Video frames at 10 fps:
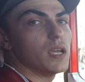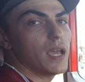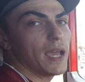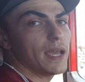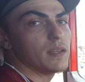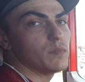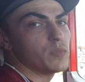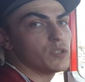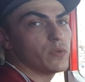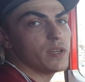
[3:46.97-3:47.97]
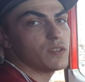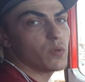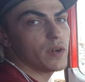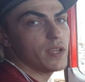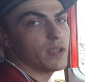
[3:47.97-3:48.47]
at between
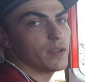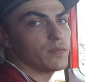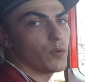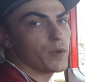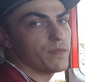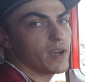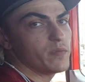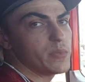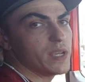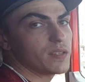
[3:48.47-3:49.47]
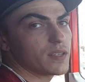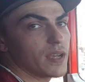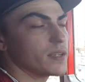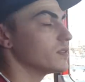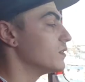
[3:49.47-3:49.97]
20 and 45
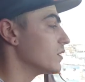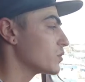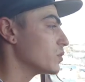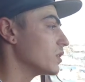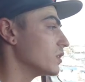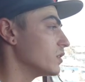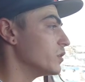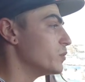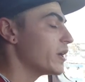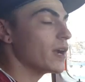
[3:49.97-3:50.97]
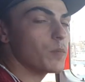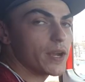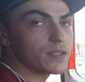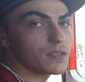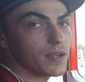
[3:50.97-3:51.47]
psi. This will conclude my air
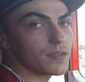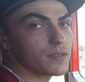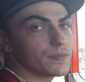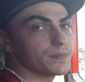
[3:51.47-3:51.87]
brakes test.